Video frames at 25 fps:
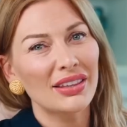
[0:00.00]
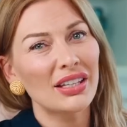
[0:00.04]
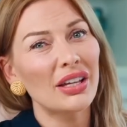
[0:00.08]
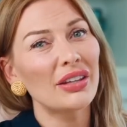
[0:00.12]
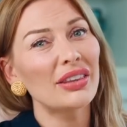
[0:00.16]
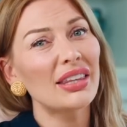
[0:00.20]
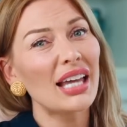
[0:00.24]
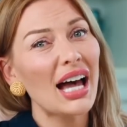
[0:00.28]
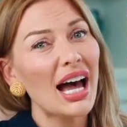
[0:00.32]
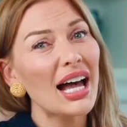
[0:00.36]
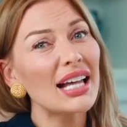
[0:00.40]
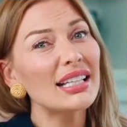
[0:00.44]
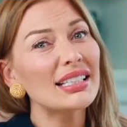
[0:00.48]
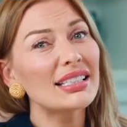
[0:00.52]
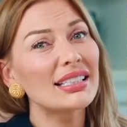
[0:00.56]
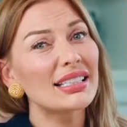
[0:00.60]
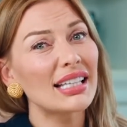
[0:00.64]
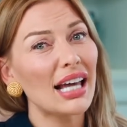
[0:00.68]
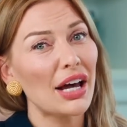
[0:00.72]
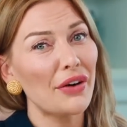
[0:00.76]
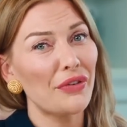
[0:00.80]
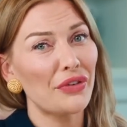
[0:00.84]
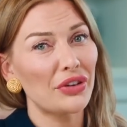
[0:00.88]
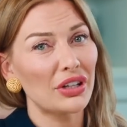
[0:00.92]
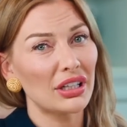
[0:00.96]
Now that
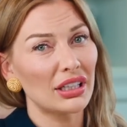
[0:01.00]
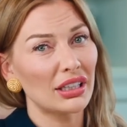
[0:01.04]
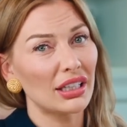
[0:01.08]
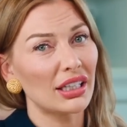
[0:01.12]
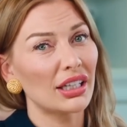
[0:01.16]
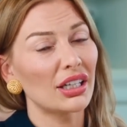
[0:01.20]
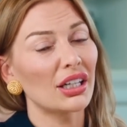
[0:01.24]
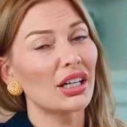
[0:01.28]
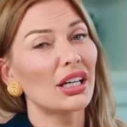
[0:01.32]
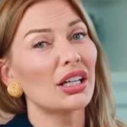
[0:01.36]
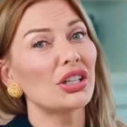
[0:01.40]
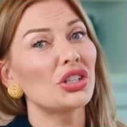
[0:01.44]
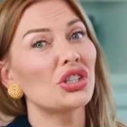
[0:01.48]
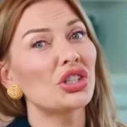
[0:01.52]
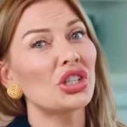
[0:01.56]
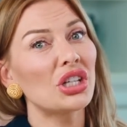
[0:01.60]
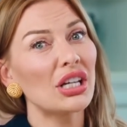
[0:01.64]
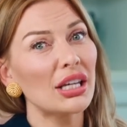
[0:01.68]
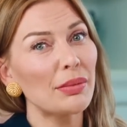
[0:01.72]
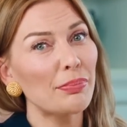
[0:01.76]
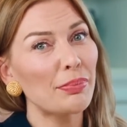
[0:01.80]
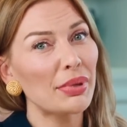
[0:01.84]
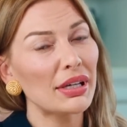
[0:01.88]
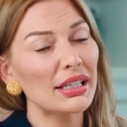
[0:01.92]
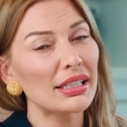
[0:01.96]
definitely
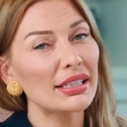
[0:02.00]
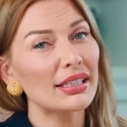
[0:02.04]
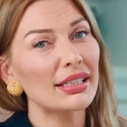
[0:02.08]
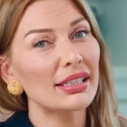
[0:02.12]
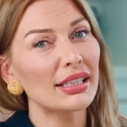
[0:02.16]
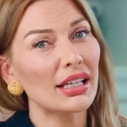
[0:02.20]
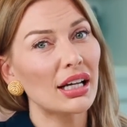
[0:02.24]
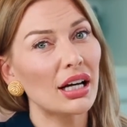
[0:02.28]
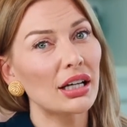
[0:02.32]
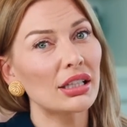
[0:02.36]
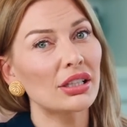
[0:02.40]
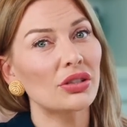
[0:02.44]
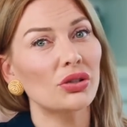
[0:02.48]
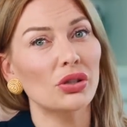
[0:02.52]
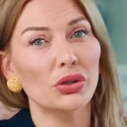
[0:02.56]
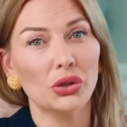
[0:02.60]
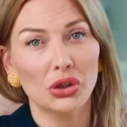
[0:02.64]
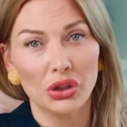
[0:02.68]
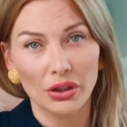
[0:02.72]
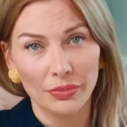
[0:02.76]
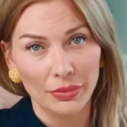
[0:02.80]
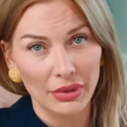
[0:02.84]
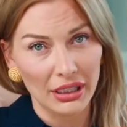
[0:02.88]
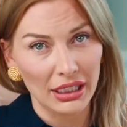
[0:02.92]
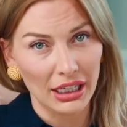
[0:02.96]
cheapens a
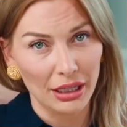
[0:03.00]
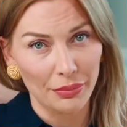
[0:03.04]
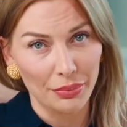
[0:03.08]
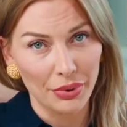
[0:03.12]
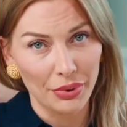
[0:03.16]
social media